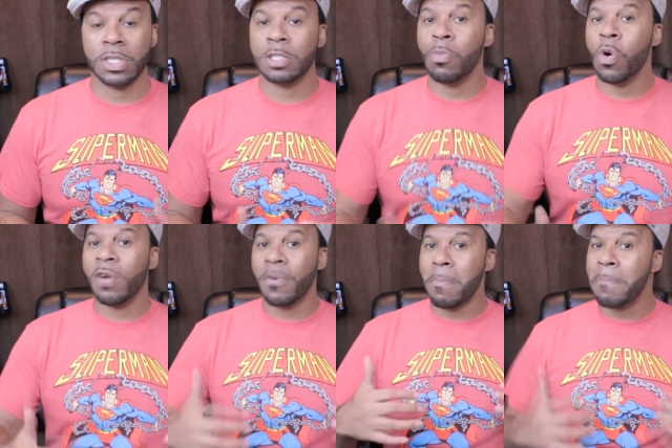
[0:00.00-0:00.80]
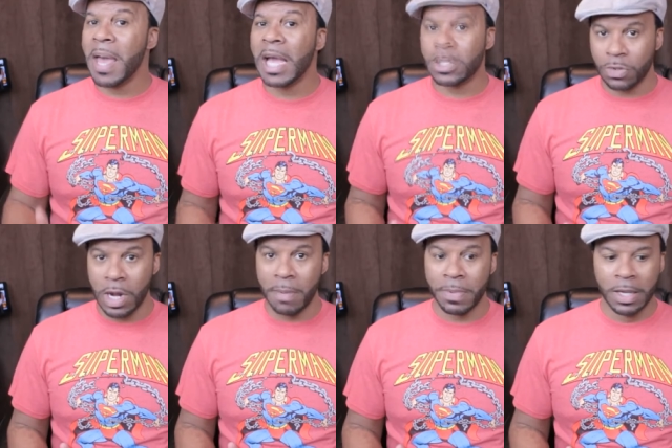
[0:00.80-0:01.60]
It's more of a
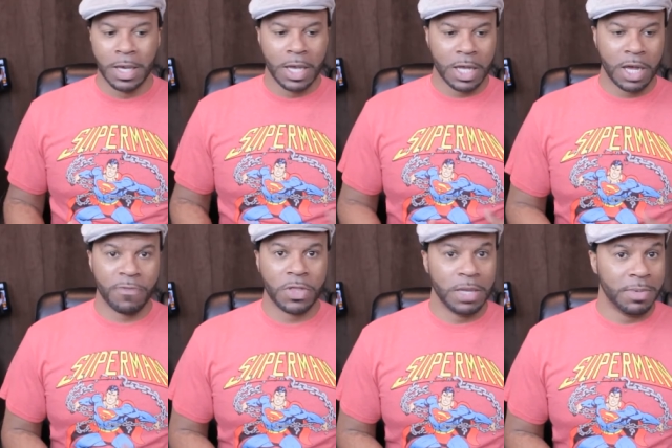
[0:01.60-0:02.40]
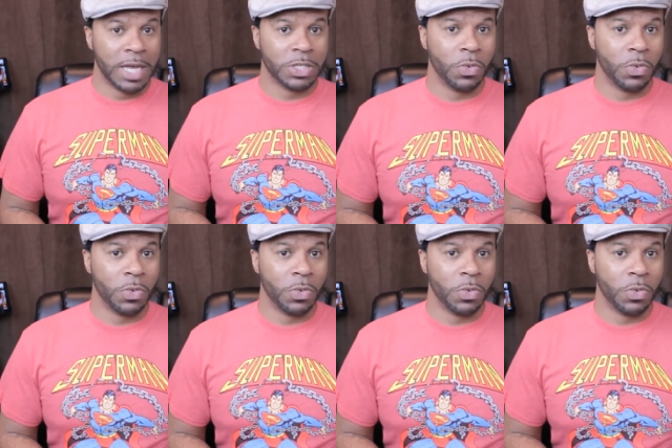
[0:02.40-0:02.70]
backdrop kind of theme now,